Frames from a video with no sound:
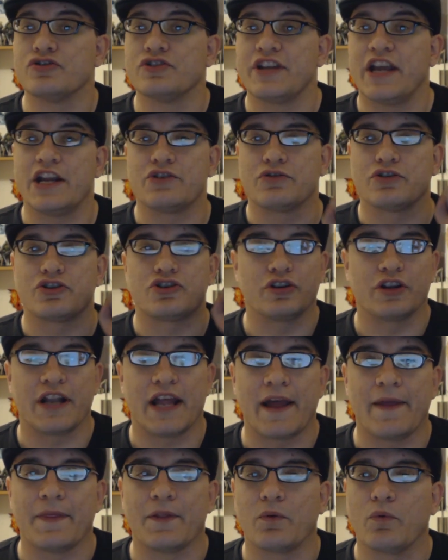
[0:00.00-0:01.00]
you're dangerous, you're
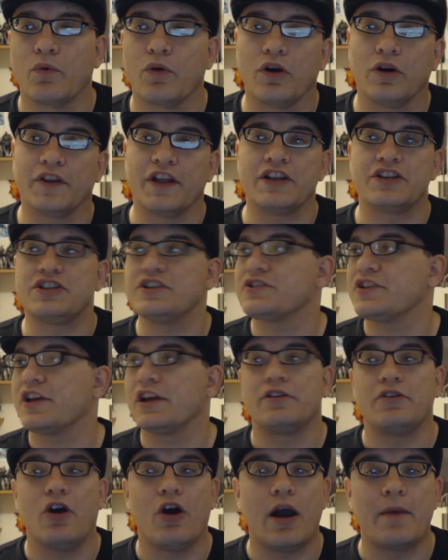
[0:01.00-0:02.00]
going to end the world. And she's
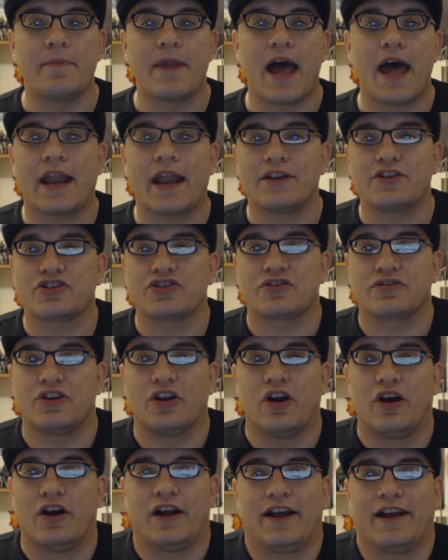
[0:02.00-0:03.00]
like, no, I'm not, I just,
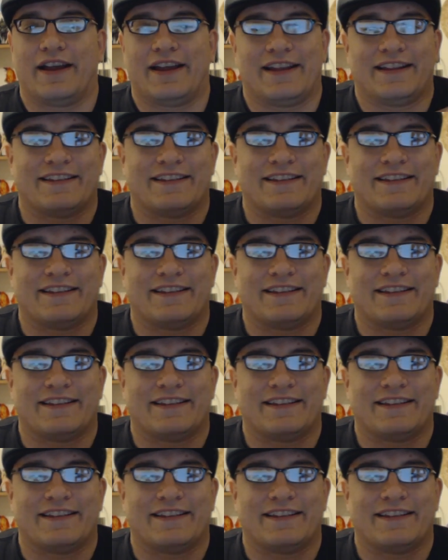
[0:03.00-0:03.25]
you know.